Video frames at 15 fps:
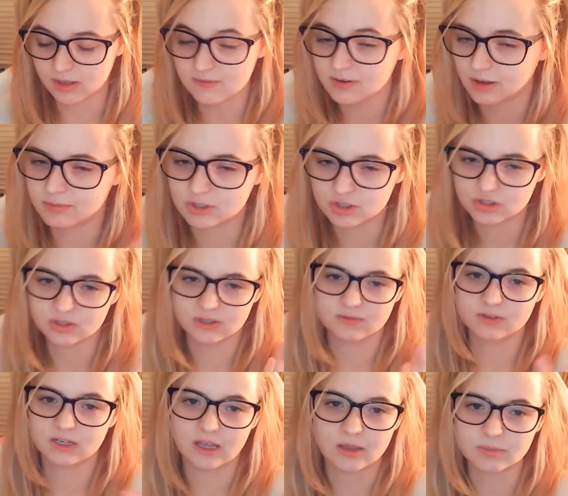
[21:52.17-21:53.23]

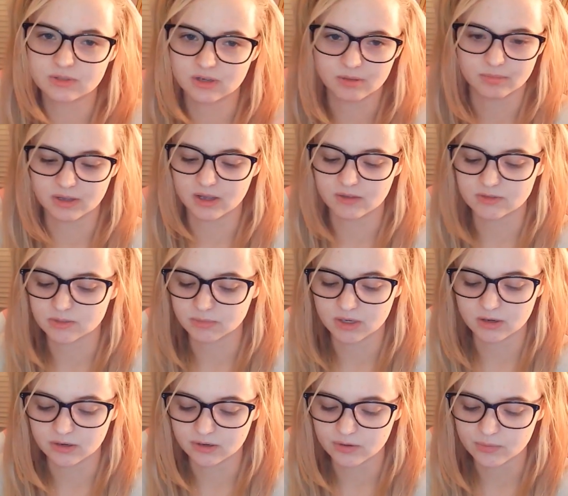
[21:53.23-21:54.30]
GameStop might have some, I
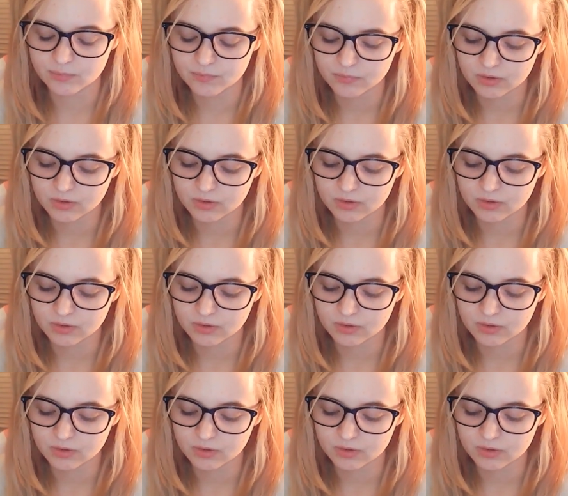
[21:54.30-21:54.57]
don't know.